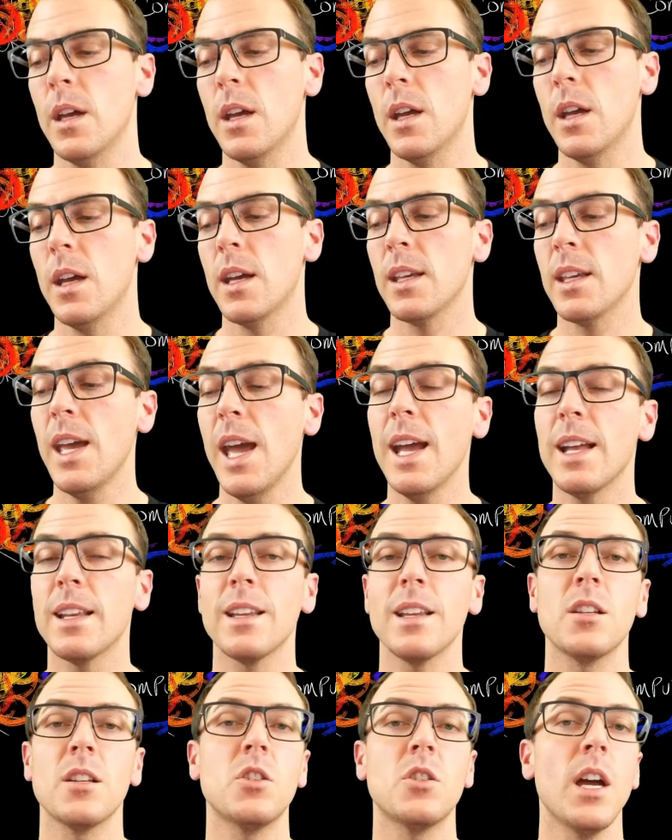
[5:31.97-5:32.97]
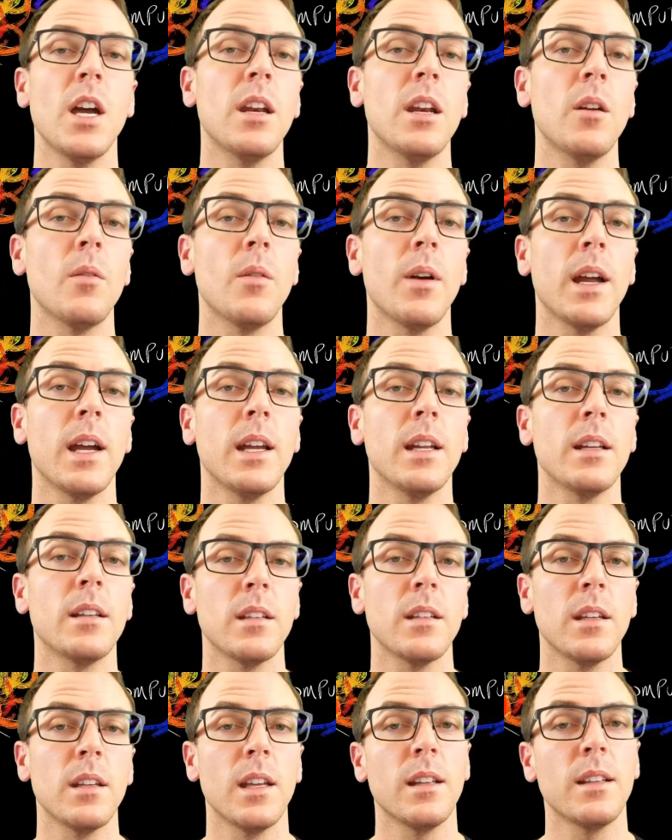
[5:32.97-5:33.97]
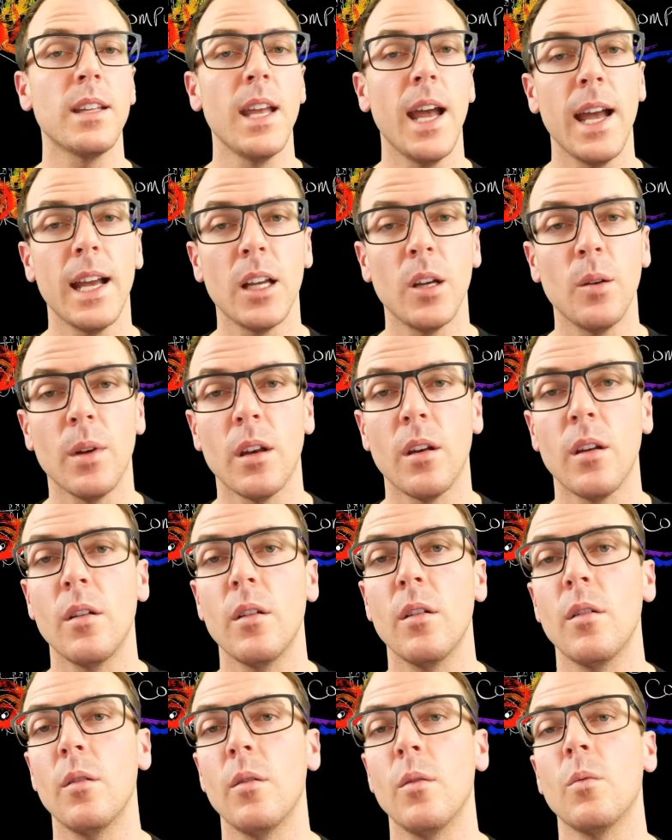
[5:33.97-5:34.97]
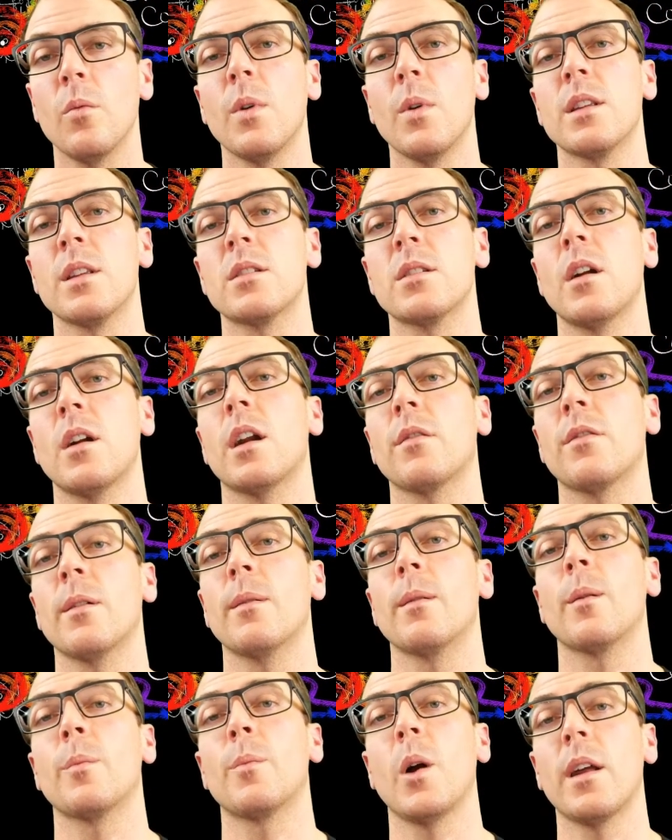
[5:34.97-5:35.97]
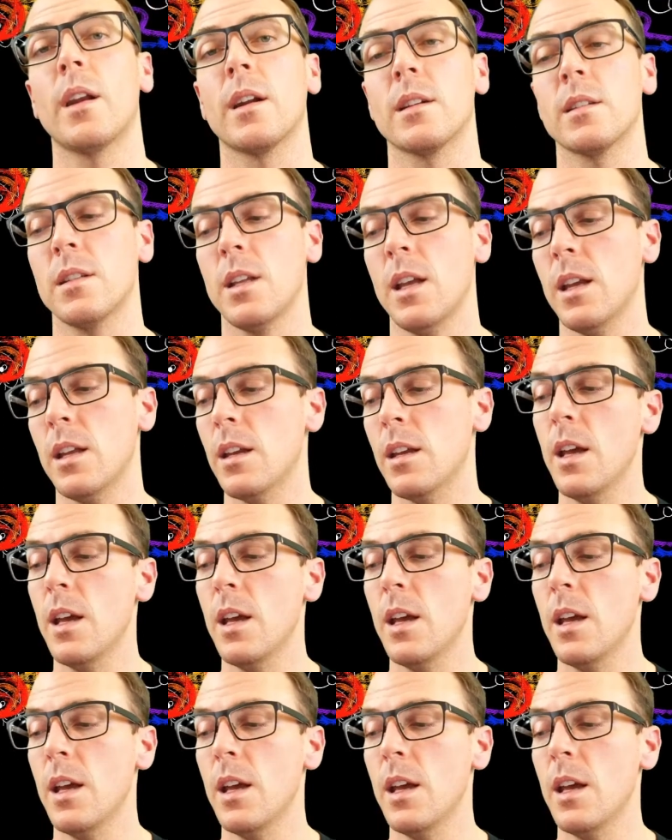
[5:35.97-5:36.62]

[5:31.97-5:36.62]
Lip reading: can't generate entanglement when starting from a product state.